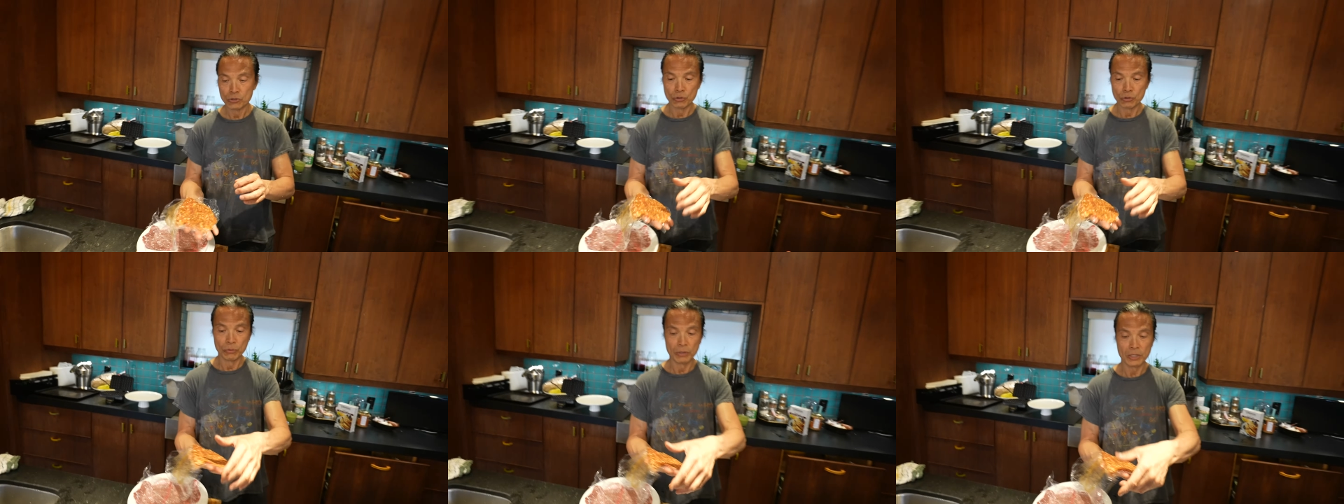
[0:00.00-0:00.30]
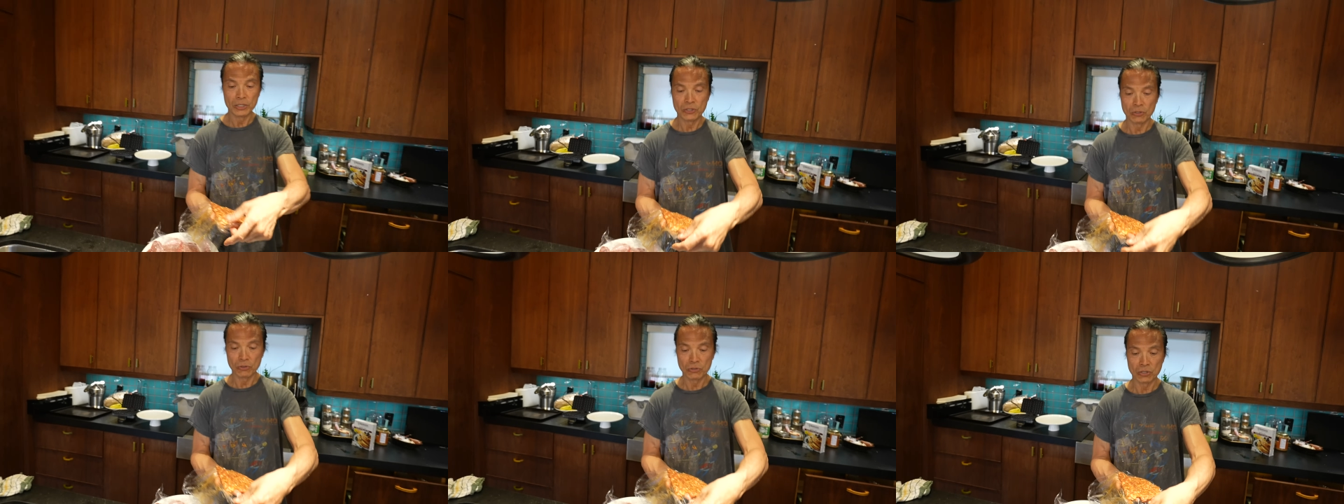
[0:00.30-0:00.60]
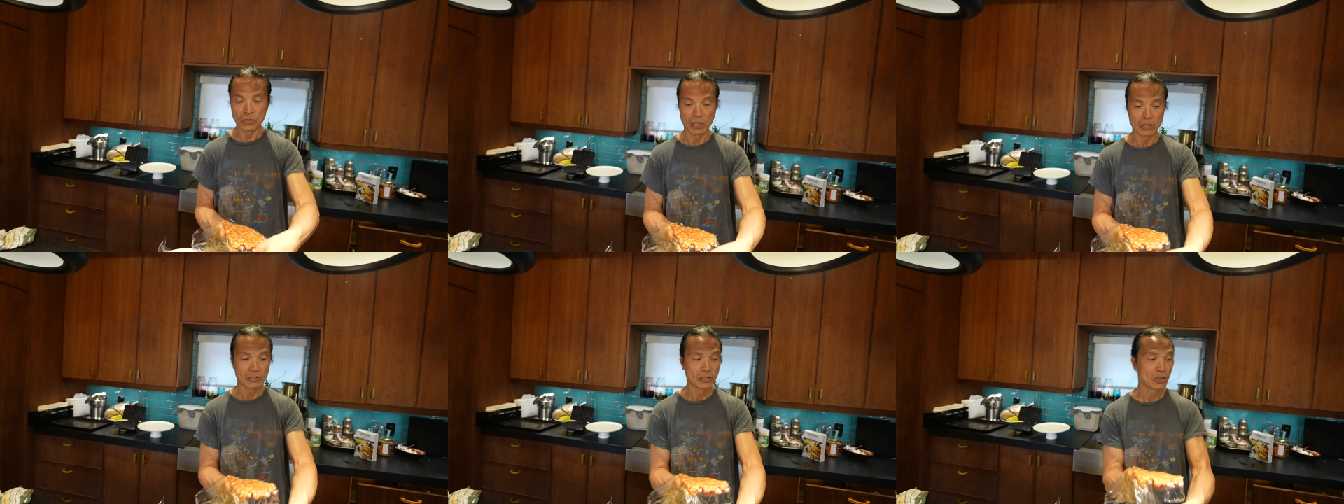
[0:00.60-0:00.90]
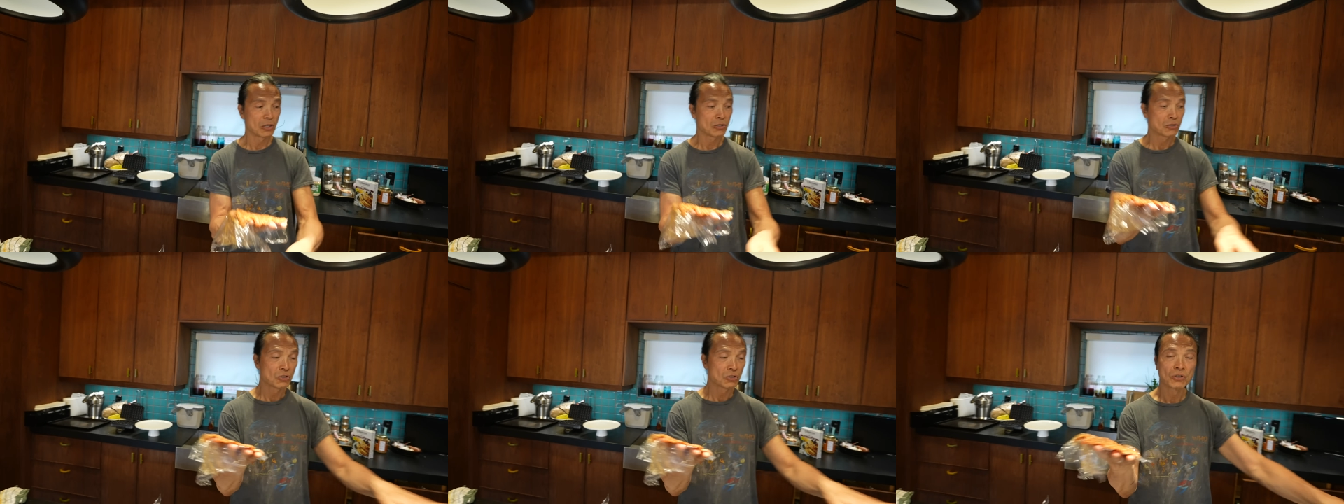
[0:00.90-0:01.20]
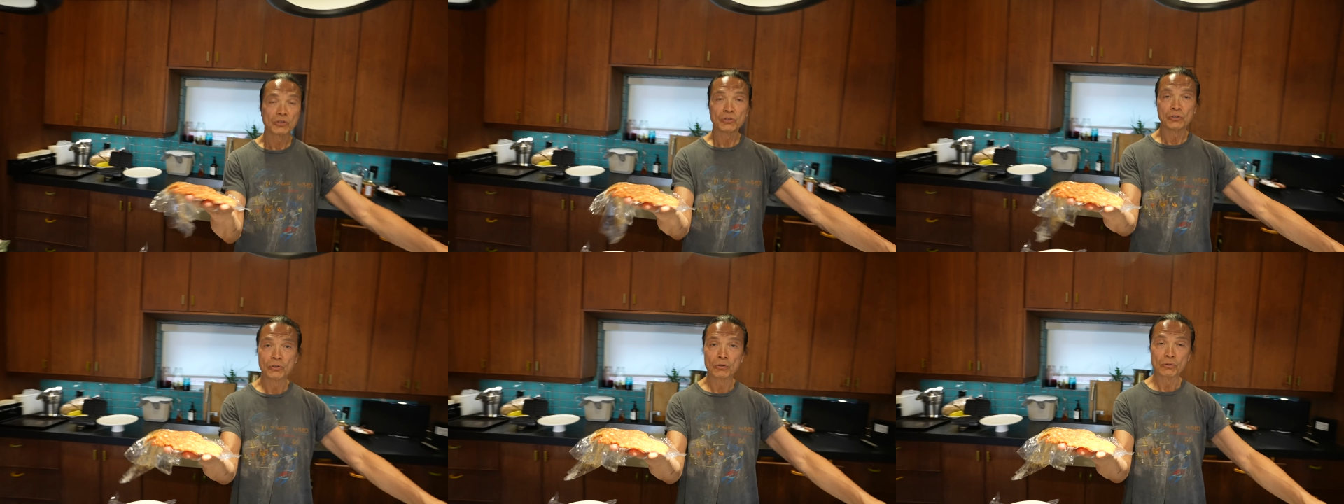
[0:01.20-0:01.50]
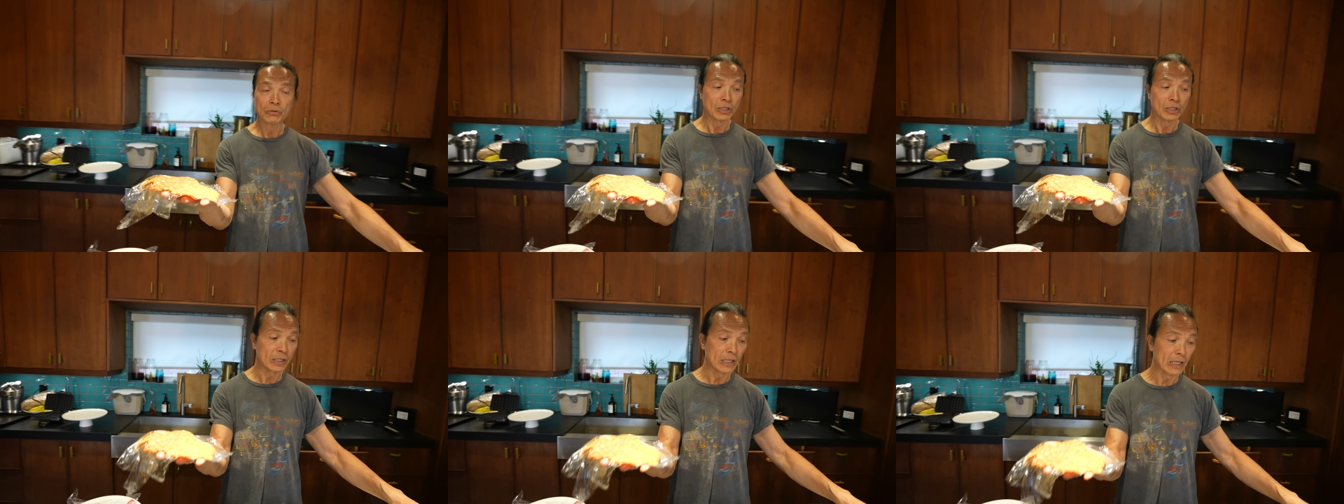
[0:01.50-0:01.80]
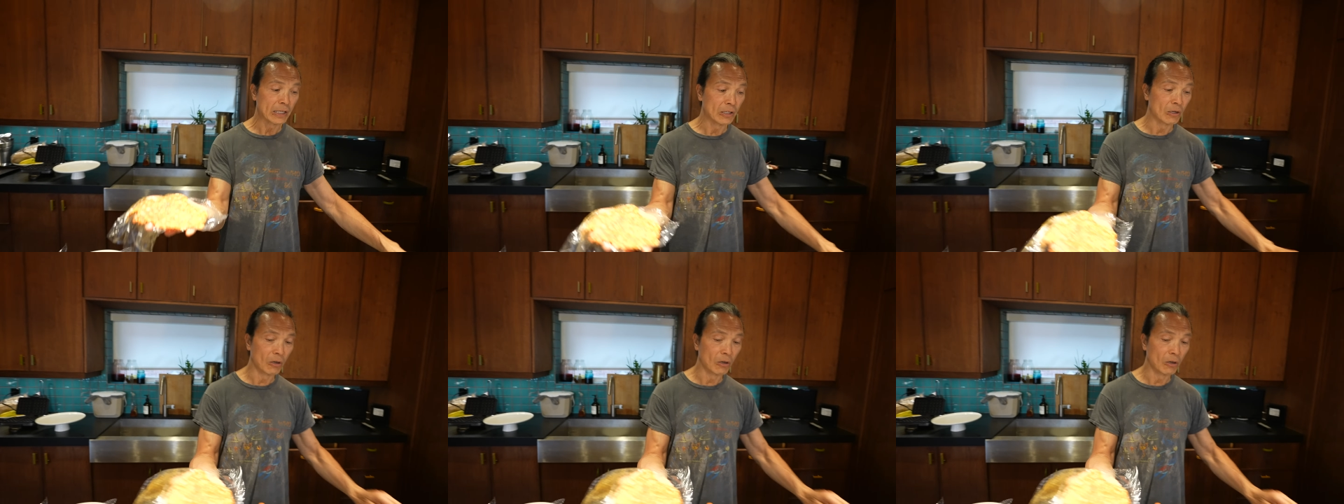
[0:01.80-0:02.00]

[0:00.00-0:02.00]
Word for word: Chorizo sausage, you don't need any